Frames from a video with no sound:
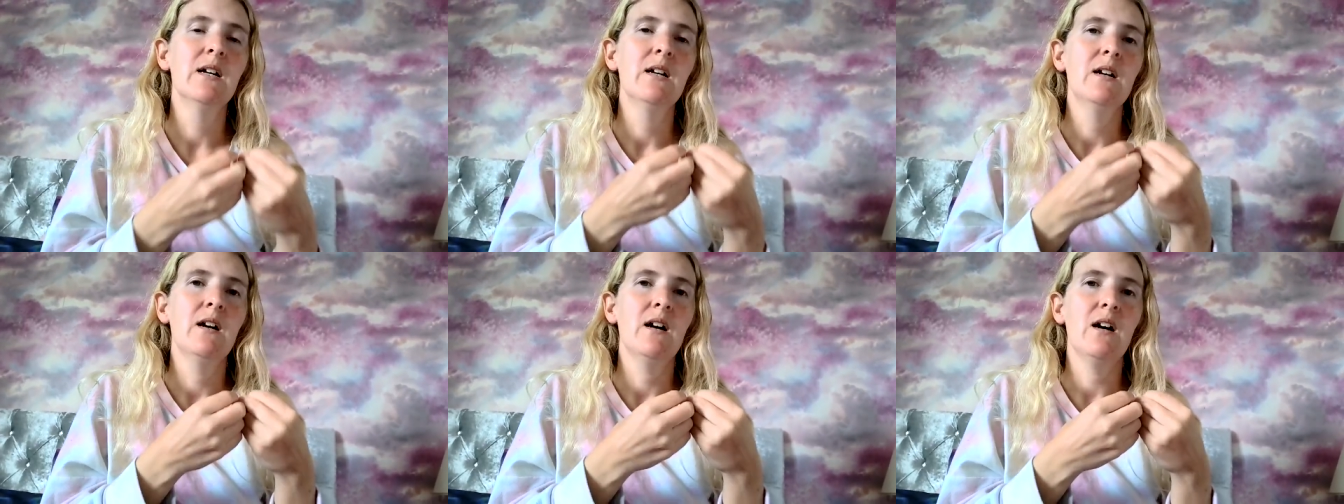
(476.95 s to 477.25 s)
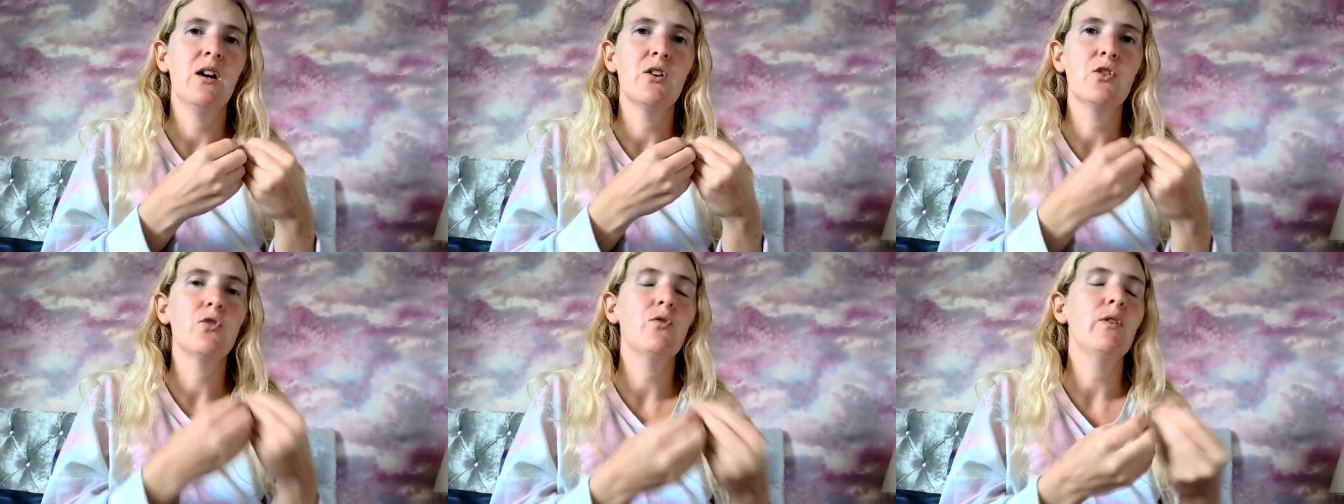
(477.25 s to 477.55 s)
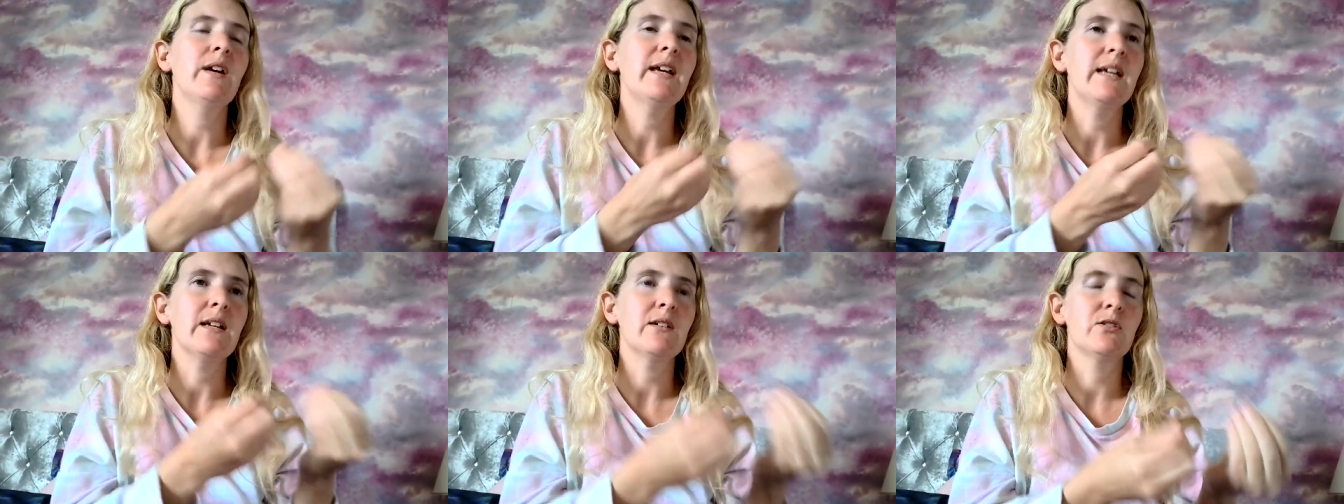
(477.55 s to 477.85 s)

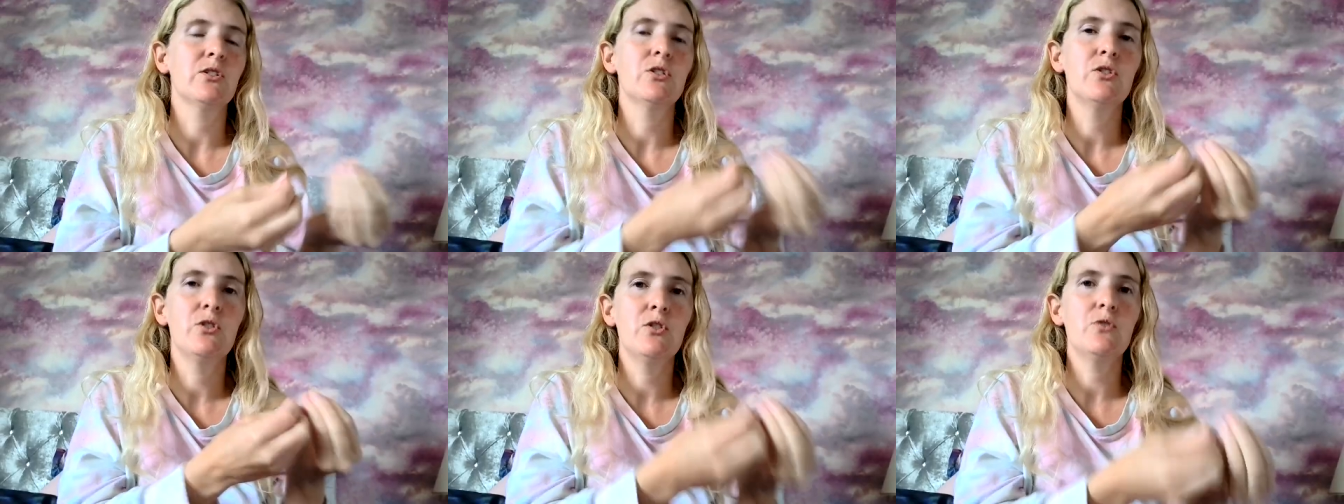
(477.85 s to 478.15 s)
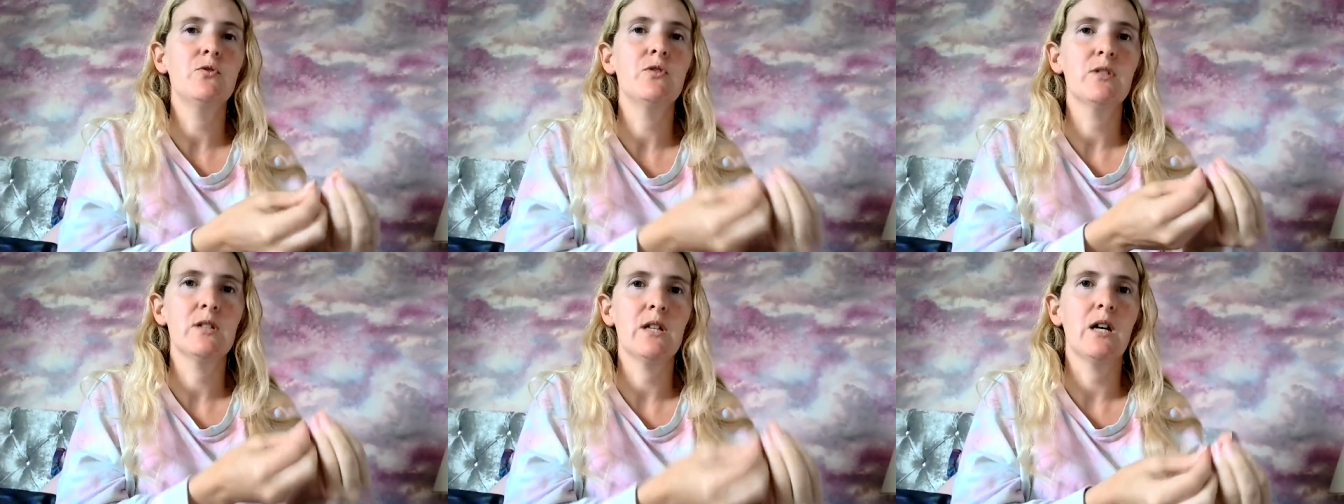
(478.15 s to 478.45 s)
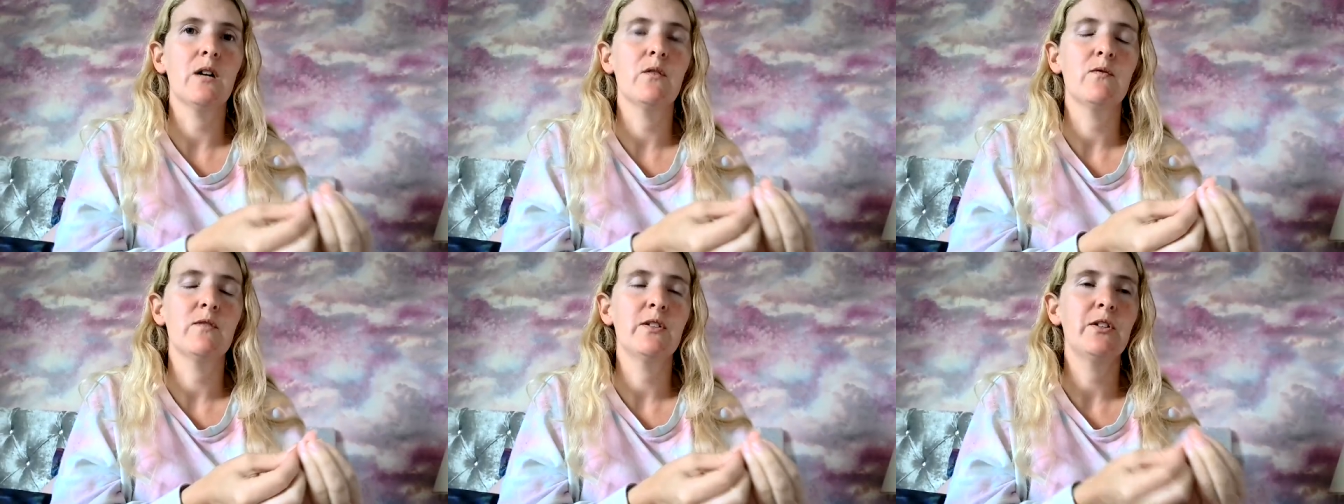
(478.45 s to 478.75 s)
agree to do
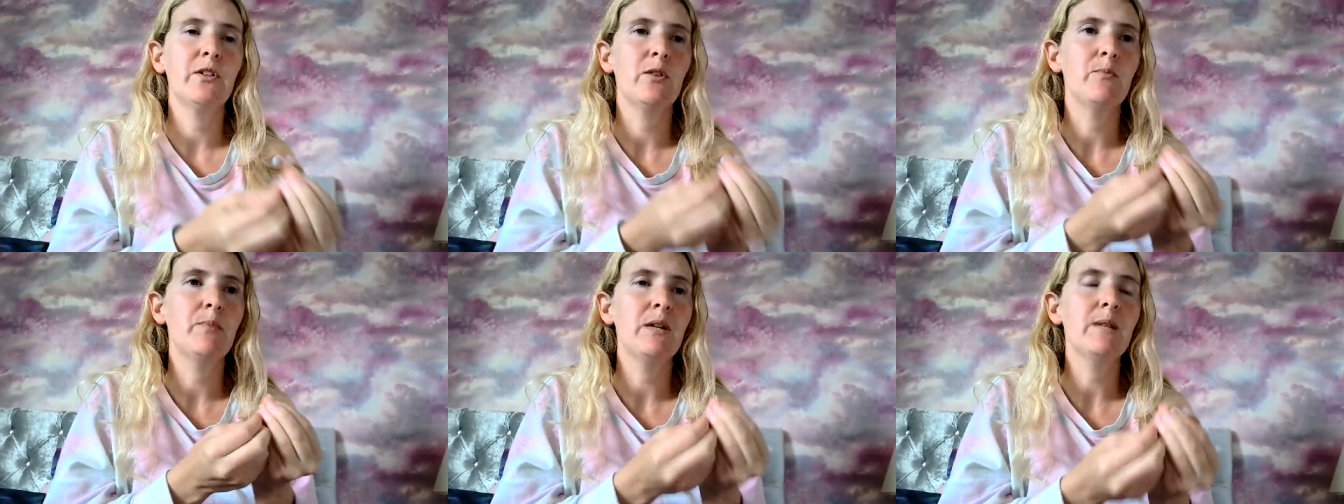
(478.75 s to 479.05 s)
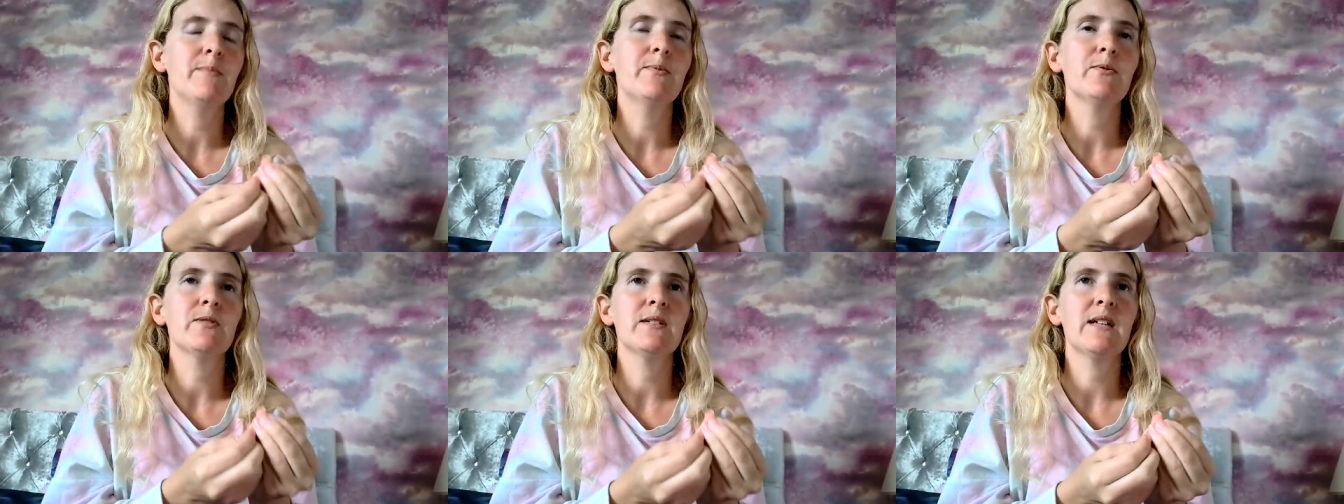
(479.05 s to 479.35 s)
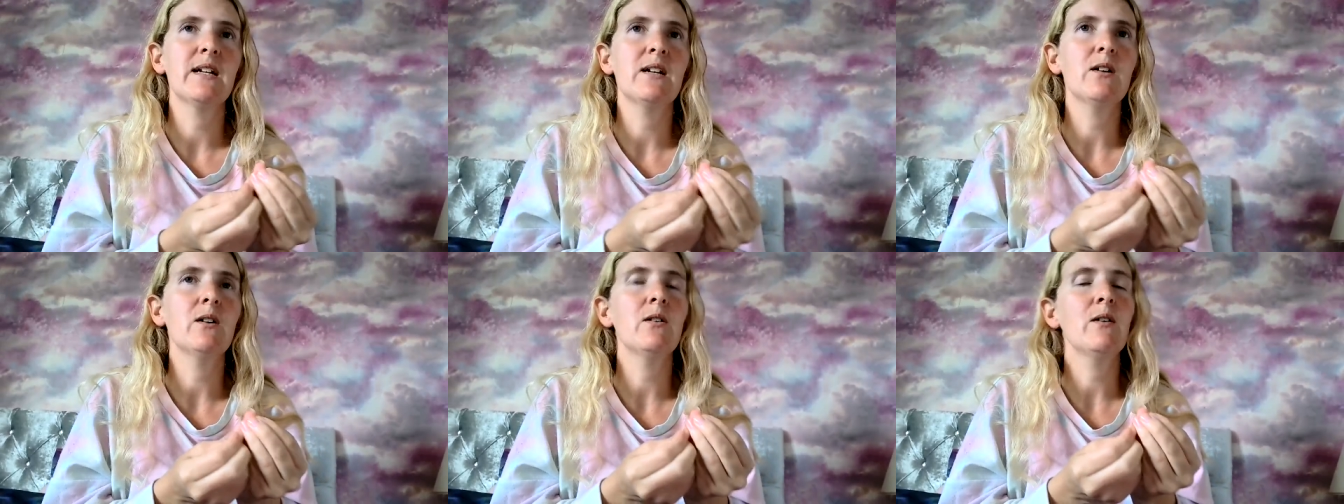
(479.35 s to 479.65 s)
stuff you know people
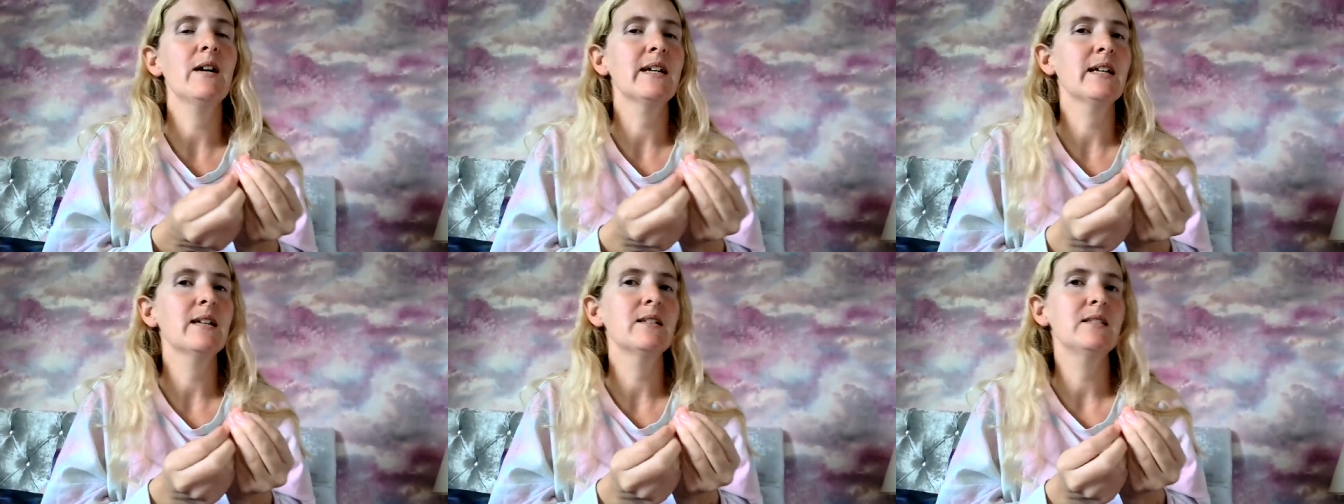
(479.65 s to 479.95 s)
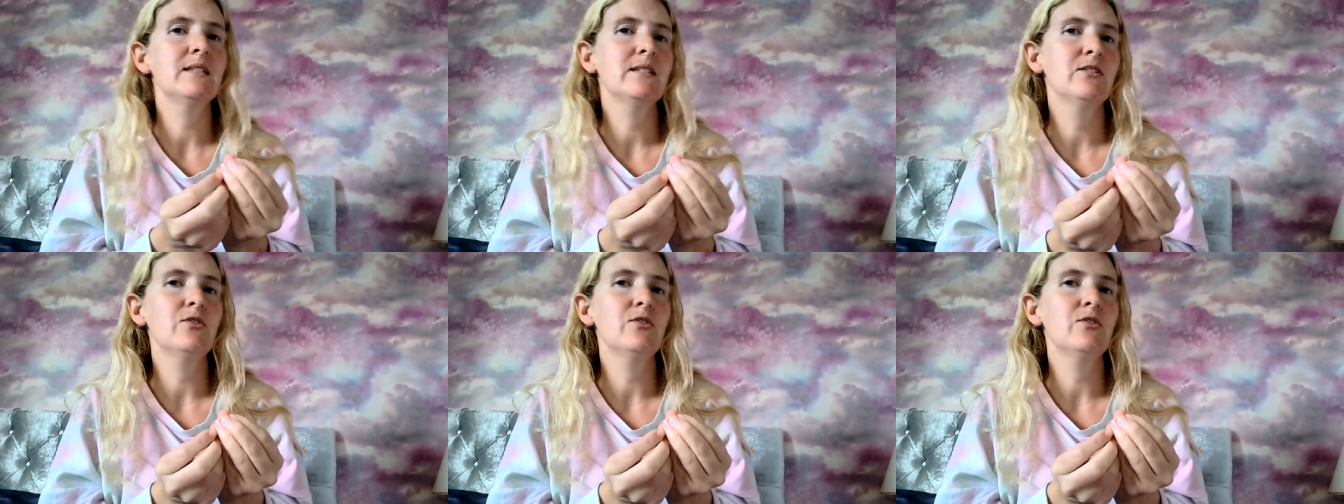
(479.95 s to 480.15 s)
say oh i can